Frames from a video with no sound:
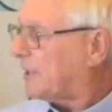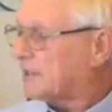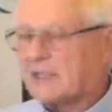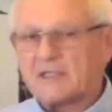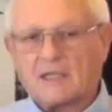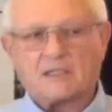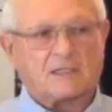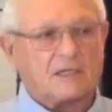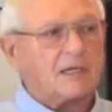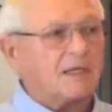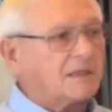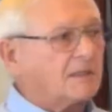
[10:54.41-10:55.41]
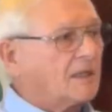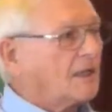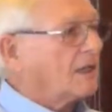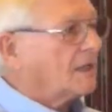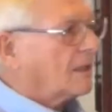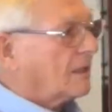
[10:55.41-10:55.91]
We can take that tonight.
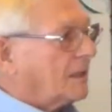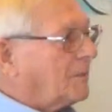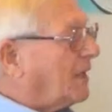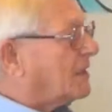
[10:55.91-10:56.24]
Let